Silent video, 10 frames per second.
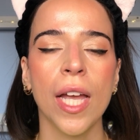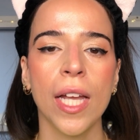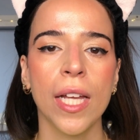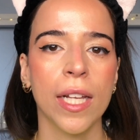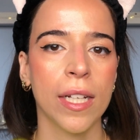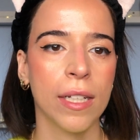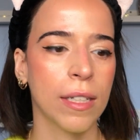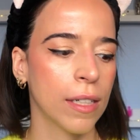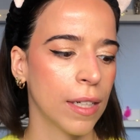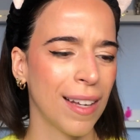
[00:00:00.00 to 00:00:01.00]

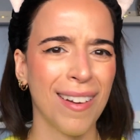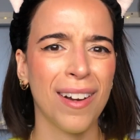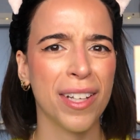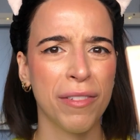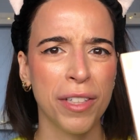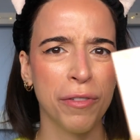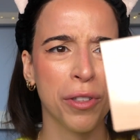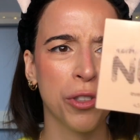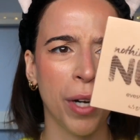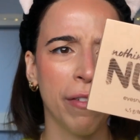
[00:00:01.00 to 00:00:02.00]
And even if
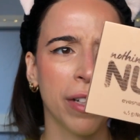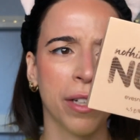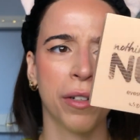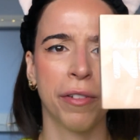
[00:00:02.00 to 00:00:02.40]
you're traveling,